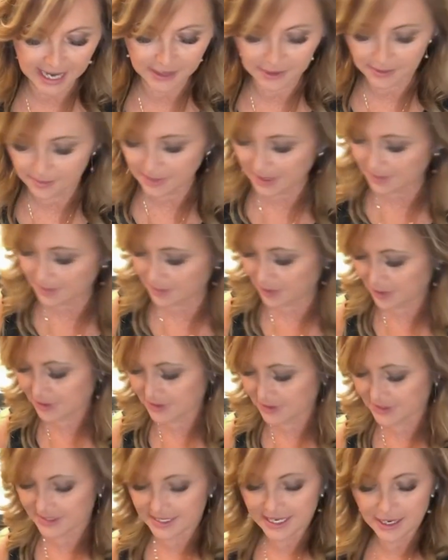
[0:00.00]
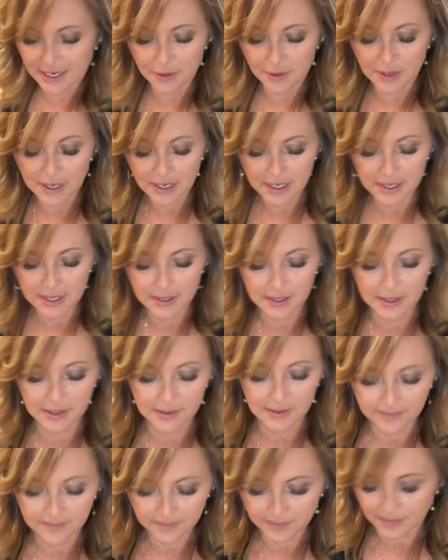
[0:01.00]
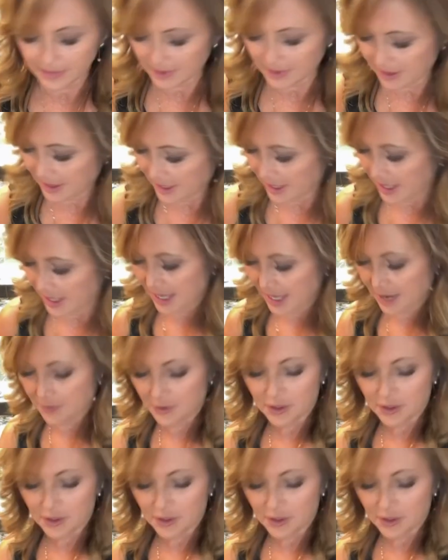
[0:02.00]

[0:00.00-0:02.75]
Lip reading: our meatballs now, and